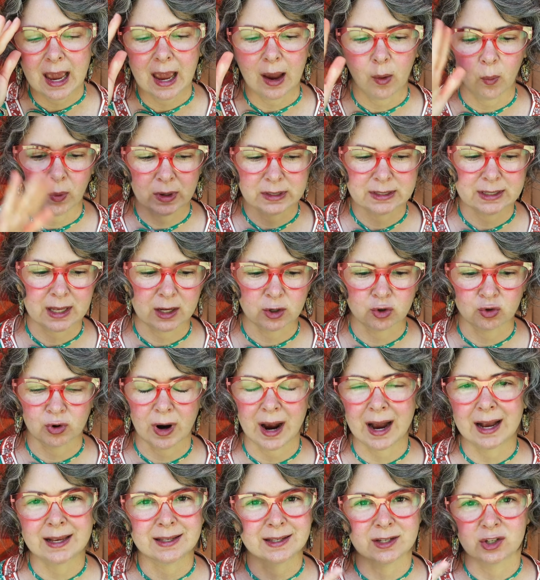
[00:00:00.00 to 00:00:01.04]
And once that
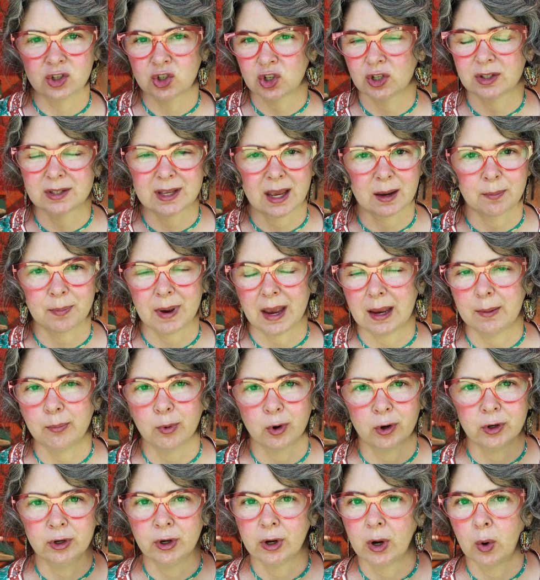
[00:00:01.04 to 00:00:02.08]
dries, it's just like
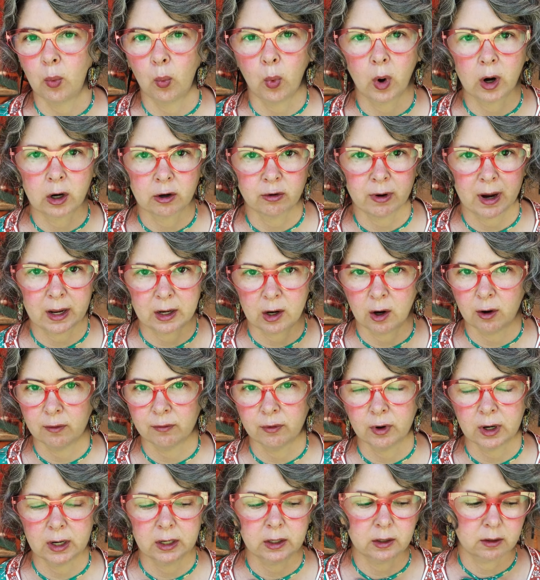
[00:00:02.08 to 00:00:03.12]
paper and you can work right
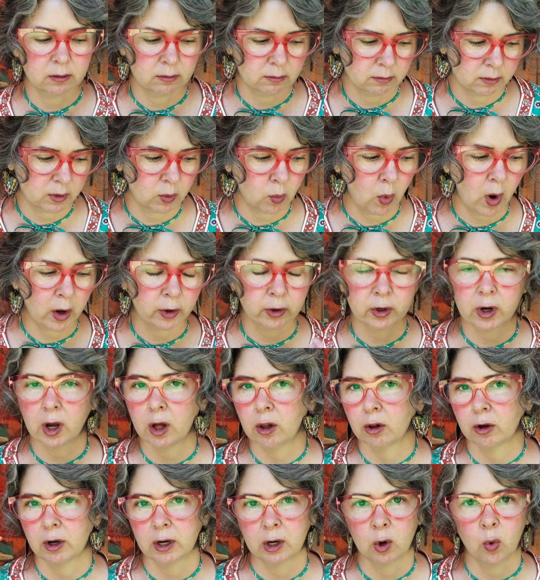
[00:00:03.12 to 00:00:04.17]
over it. The
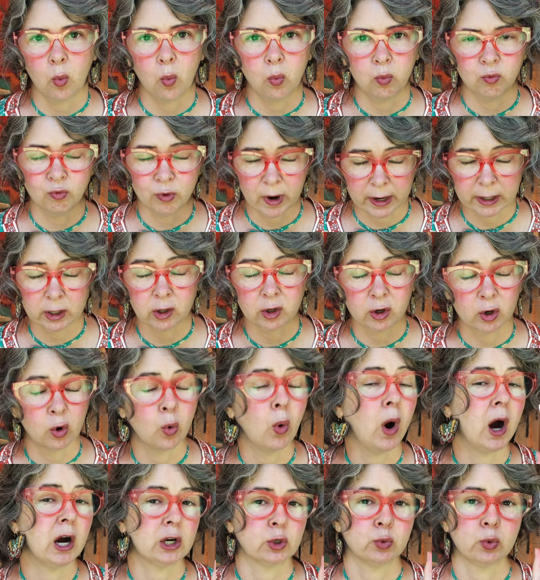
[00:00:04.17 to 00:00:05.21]
watercolor and regular
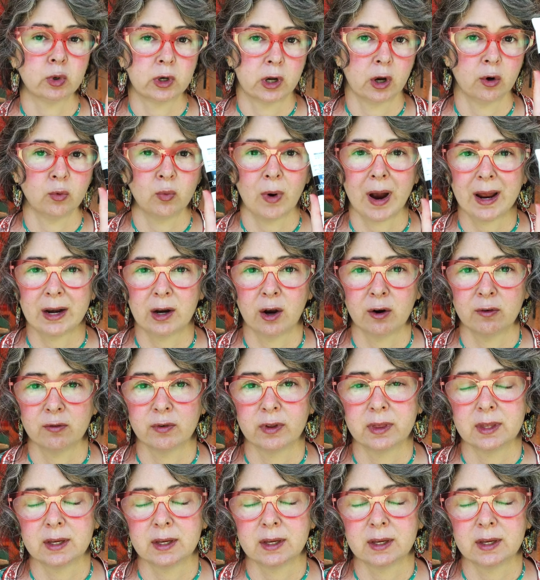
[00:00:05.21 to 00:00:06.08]
gouache will go right over